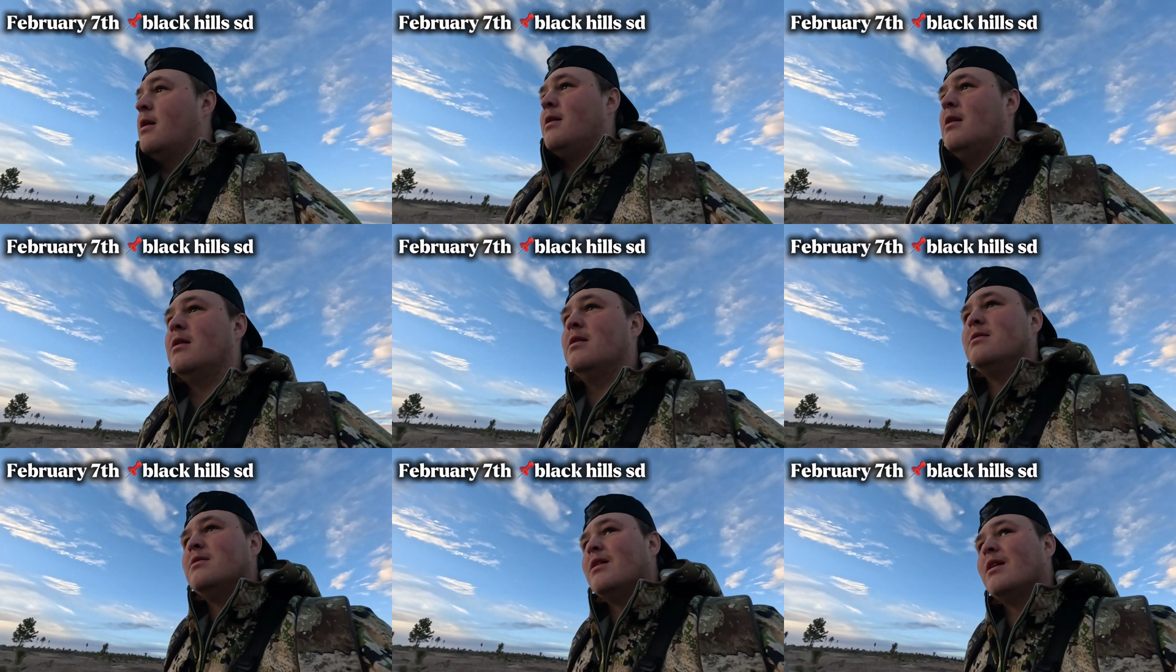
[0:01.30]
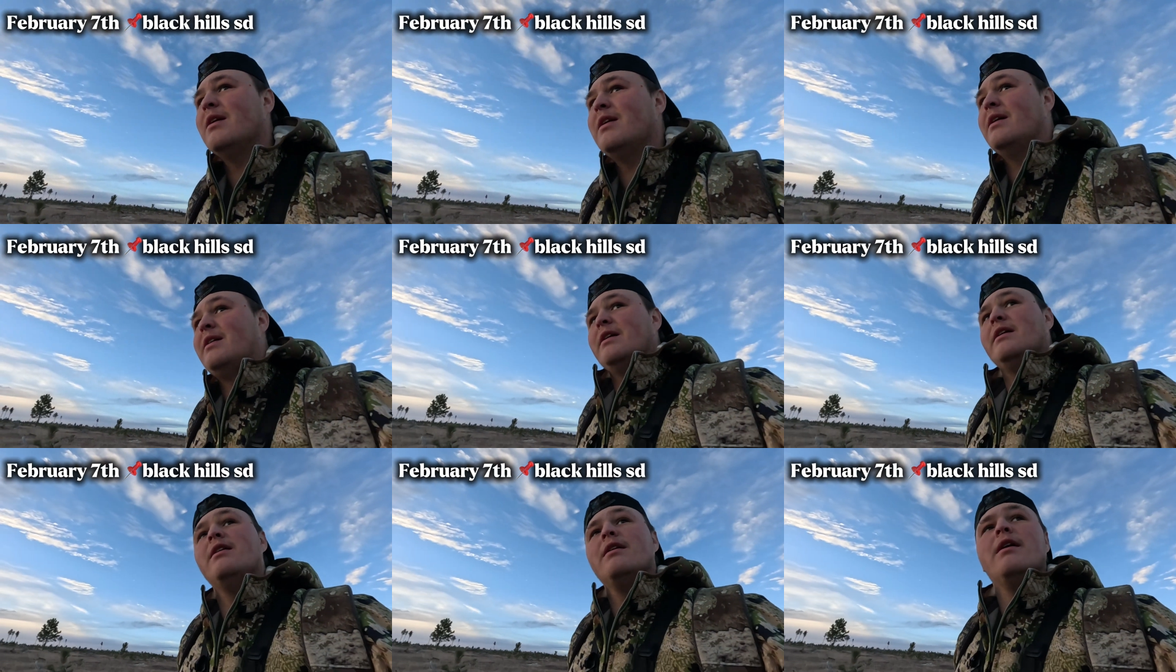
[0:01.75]
All
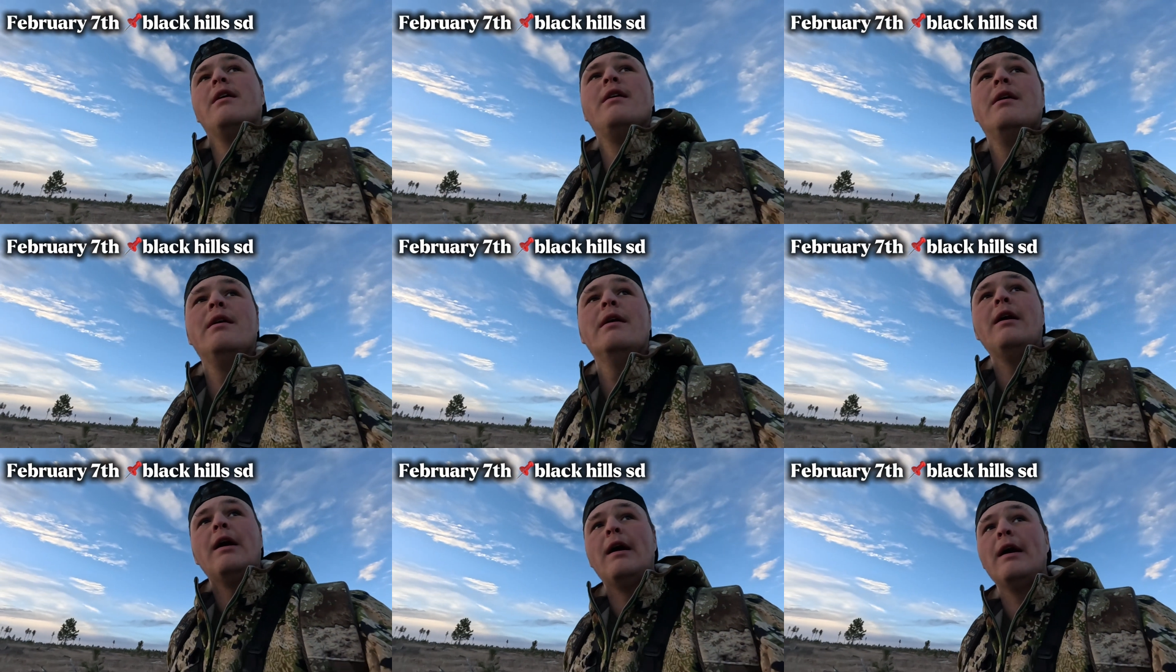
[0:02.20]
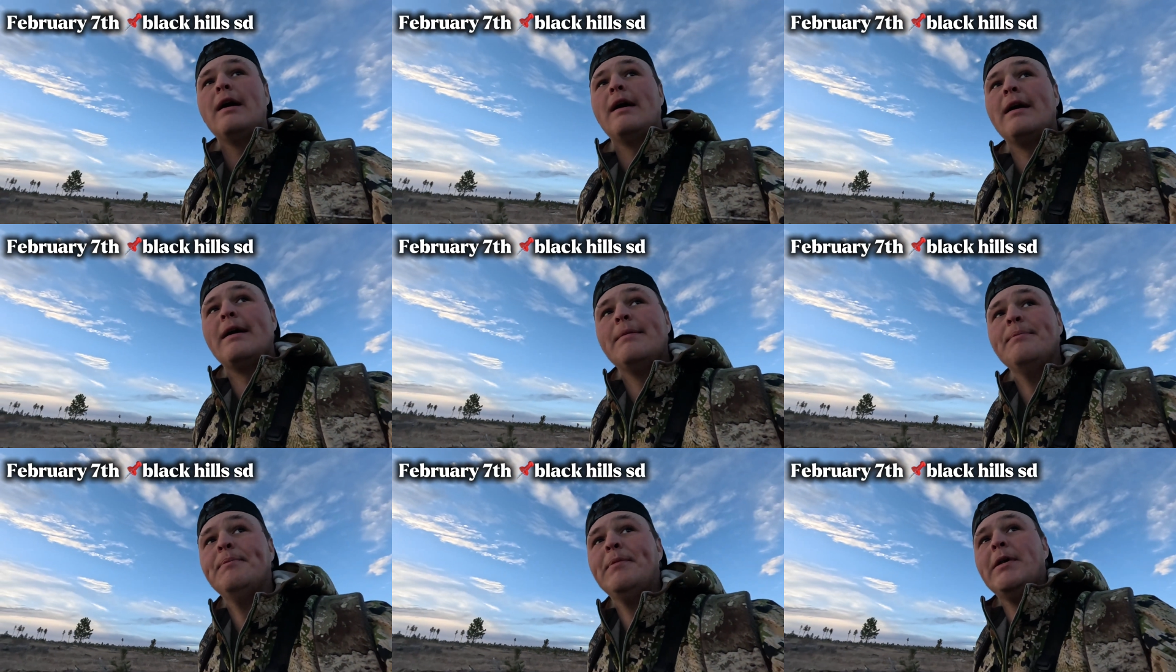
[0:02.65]
right.
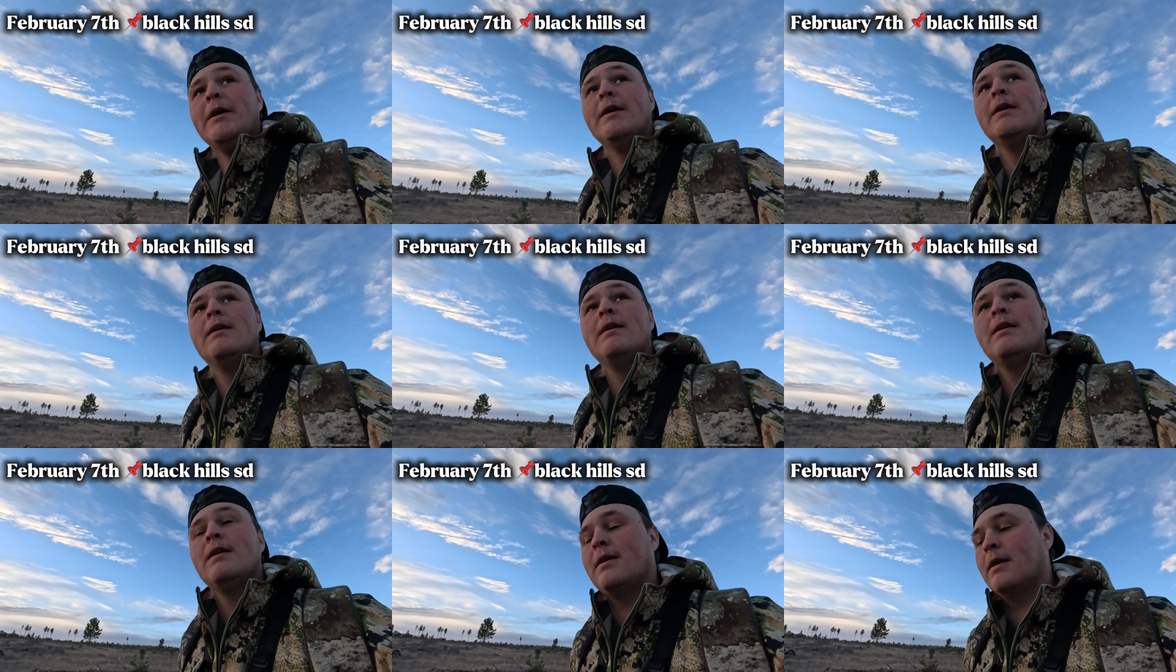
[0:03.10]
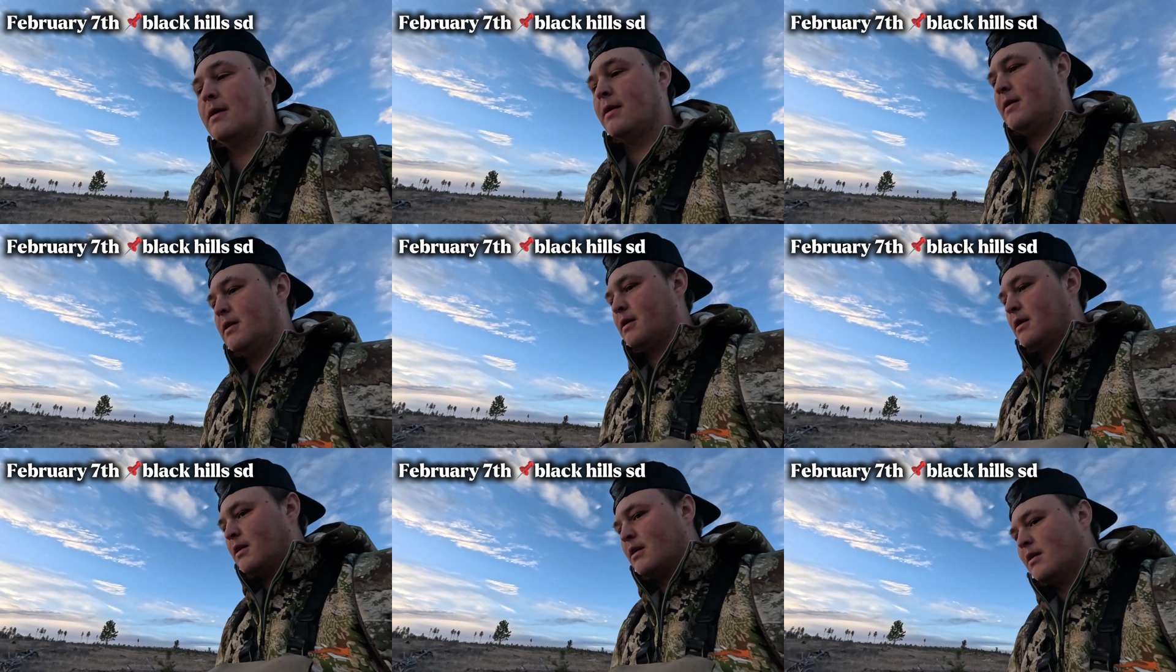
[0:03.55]
Let's
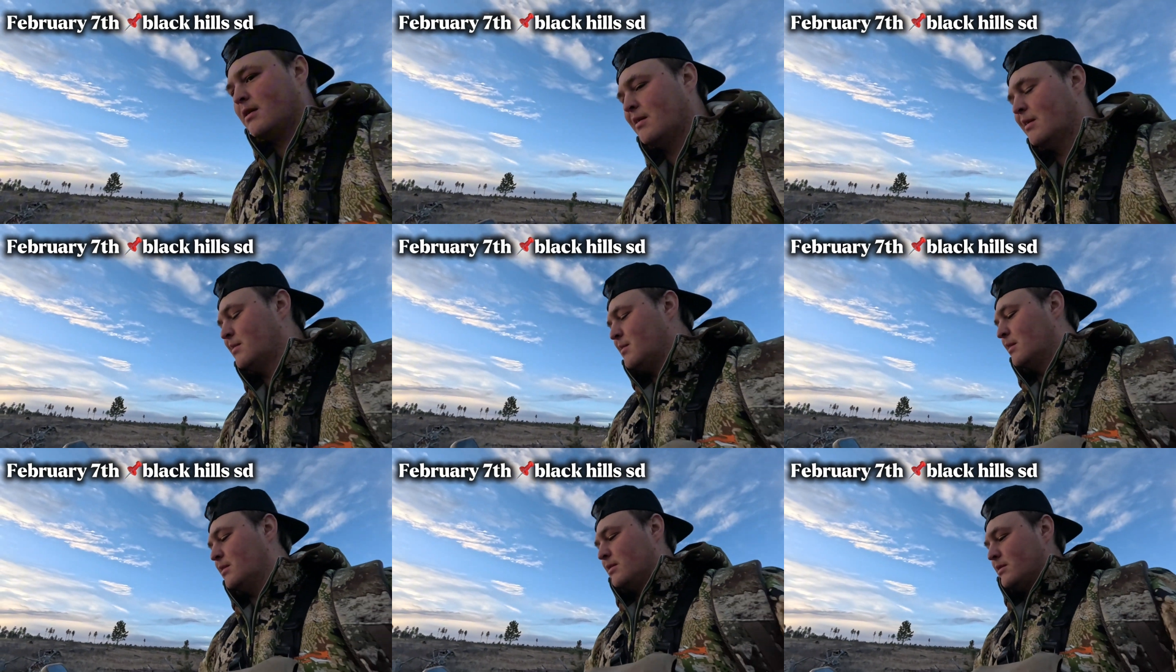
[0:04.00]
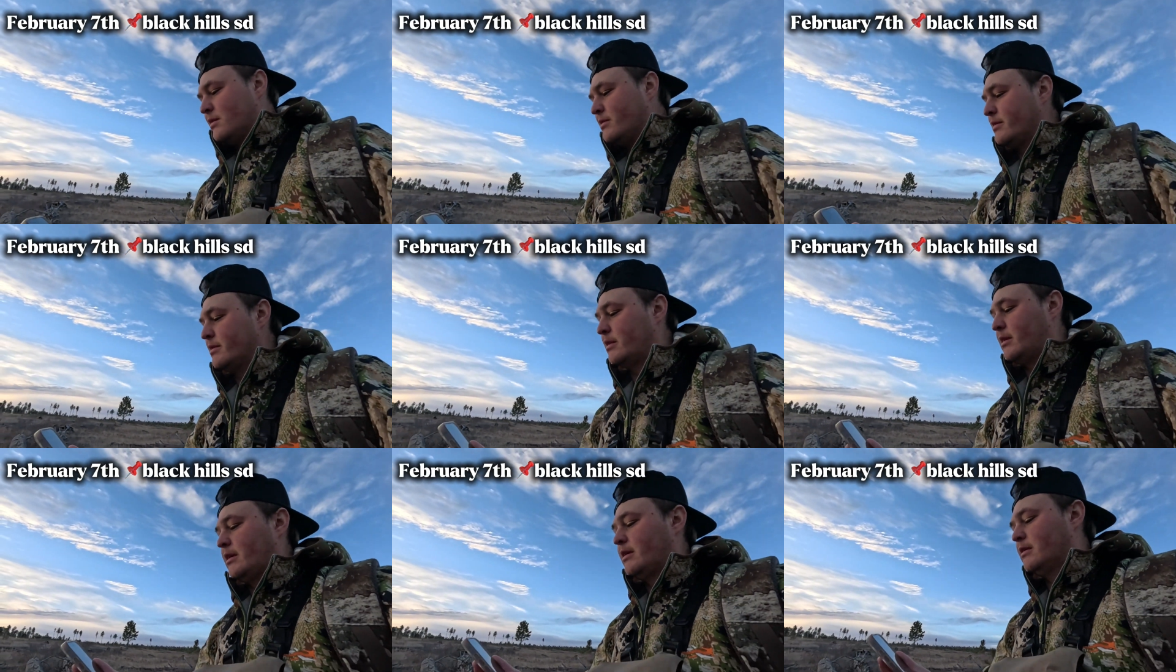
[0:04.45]

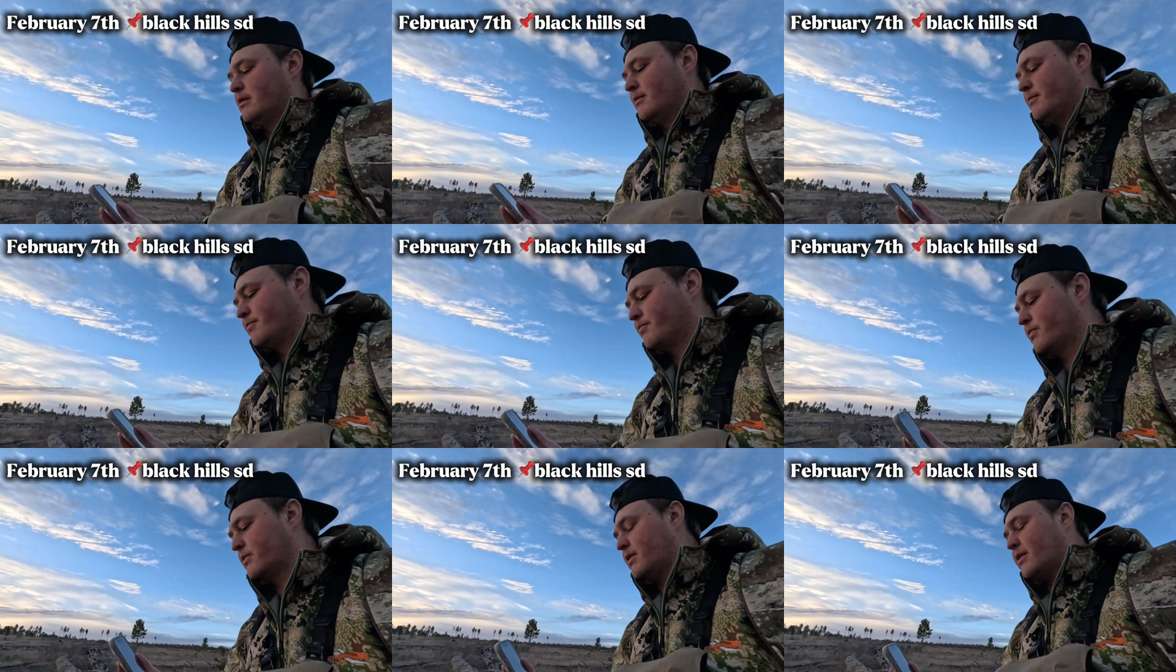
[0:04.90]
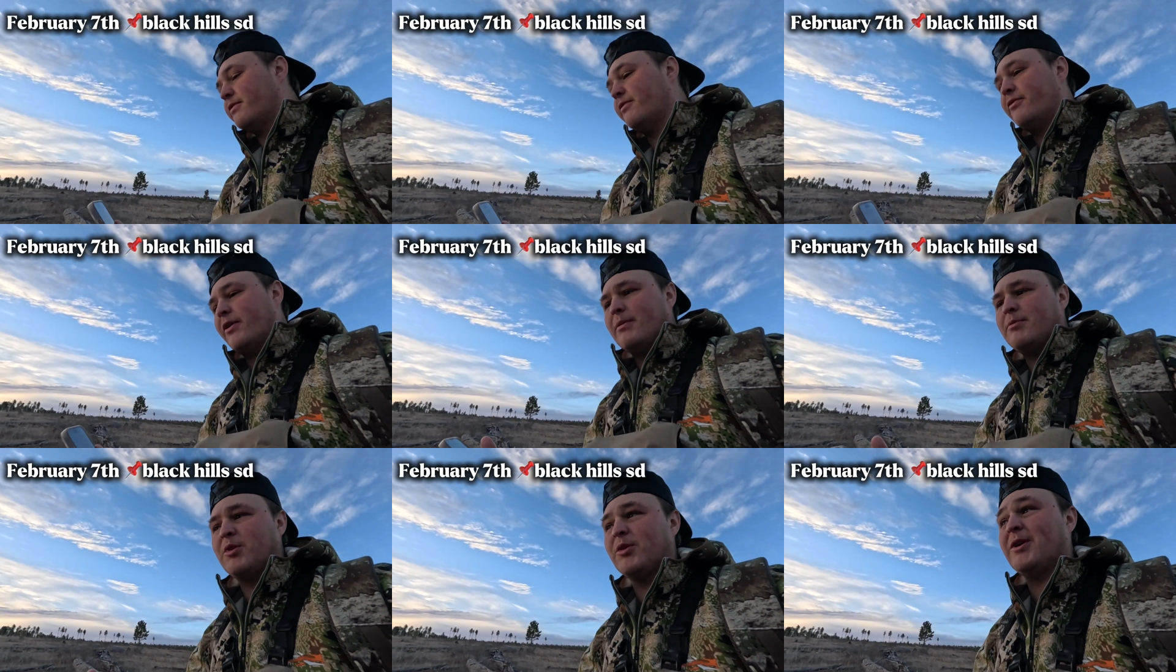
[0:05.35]
see. It's
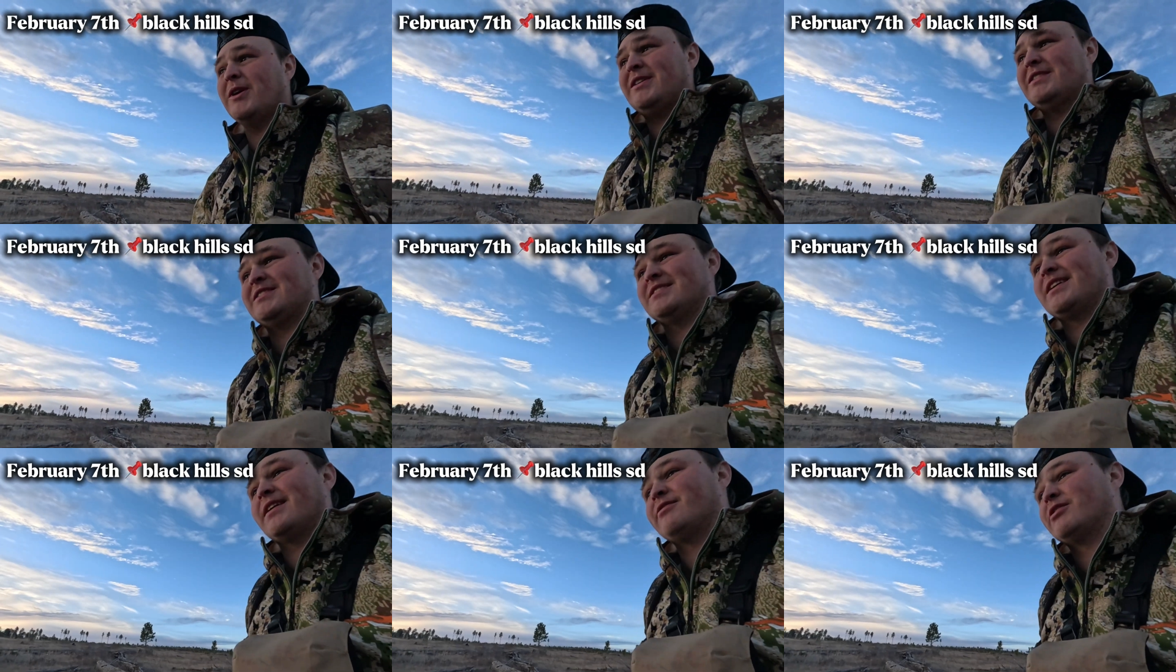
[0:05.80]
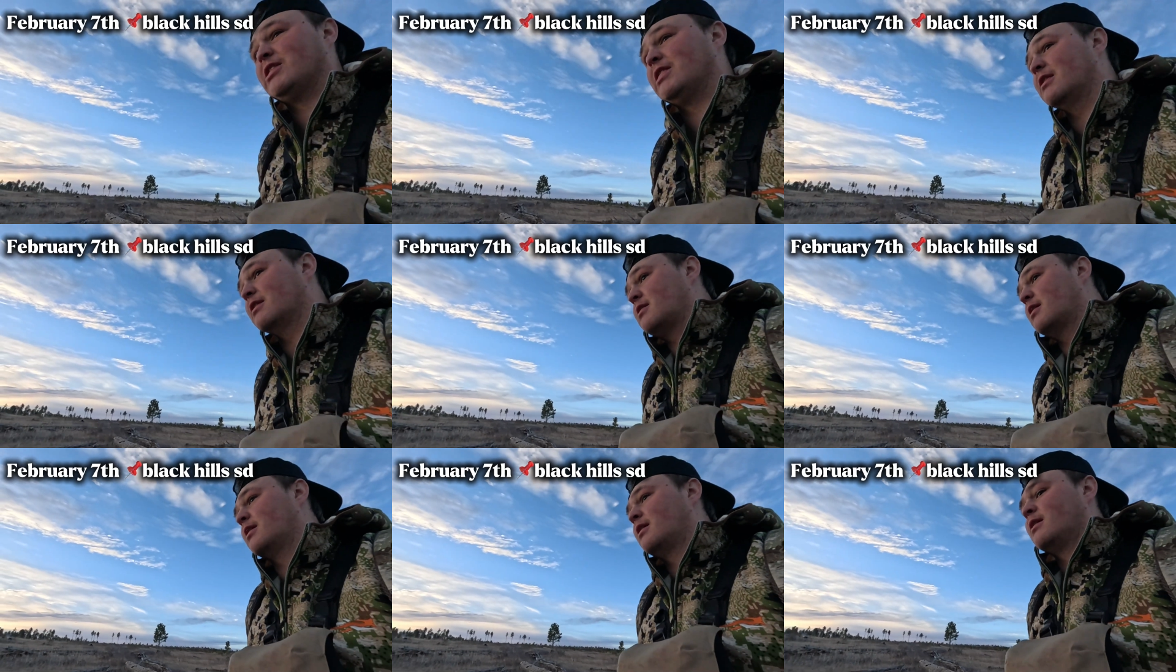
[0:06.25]
February
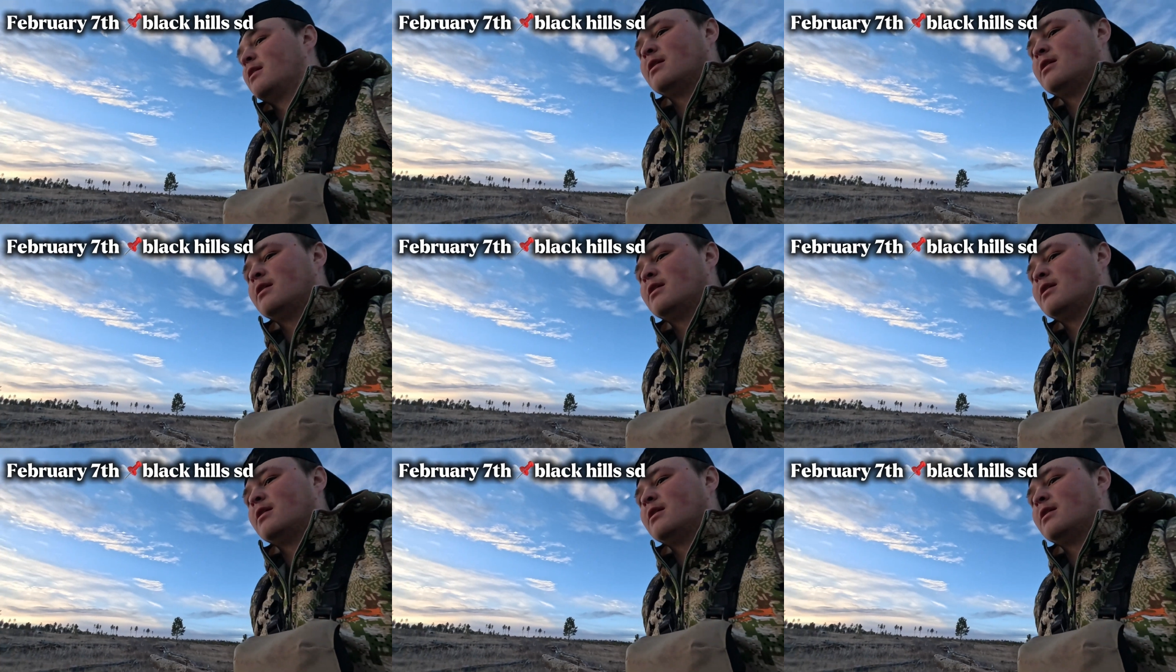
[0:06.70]
7th.